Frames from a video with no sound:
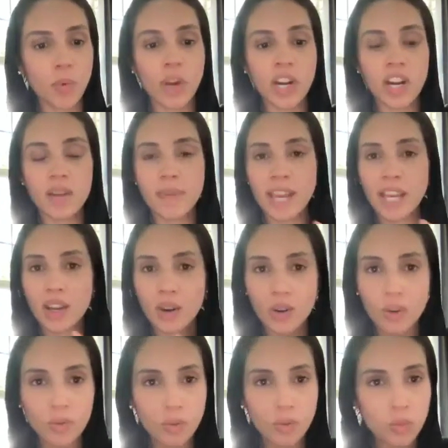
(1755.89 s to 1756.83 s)
What are my
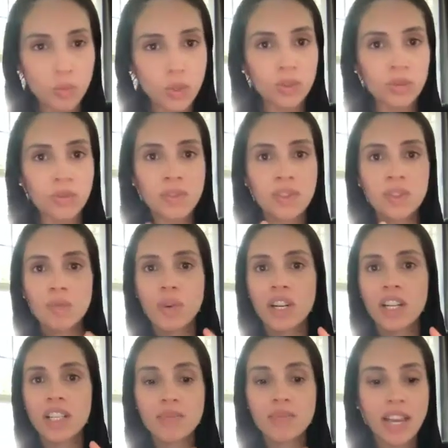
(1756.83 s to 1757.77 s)
own wounds?
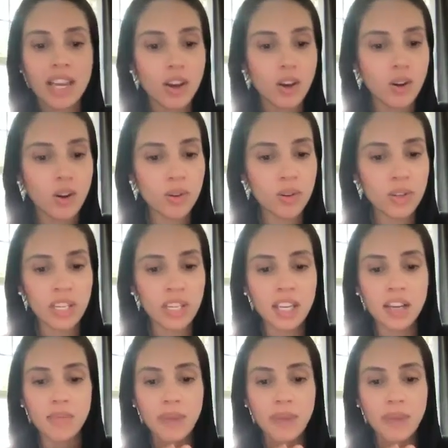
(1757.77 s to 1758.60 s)
What is my own